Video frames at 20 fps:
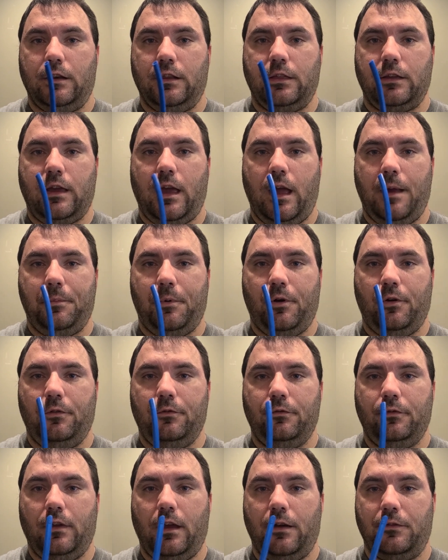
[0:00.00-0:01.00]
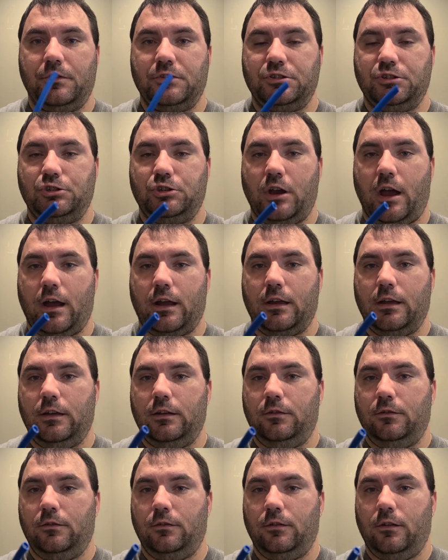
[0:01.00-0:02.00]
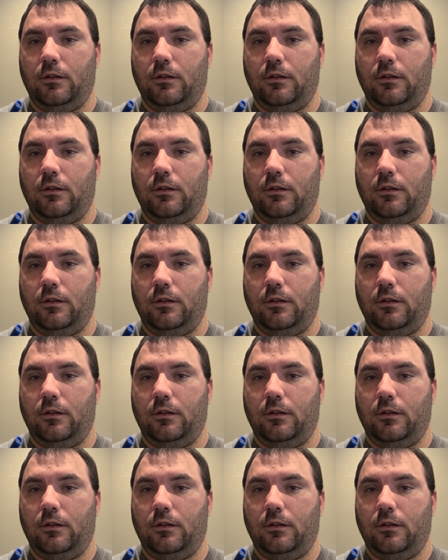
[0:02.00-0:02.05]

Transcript: of the cable. If it's jagged,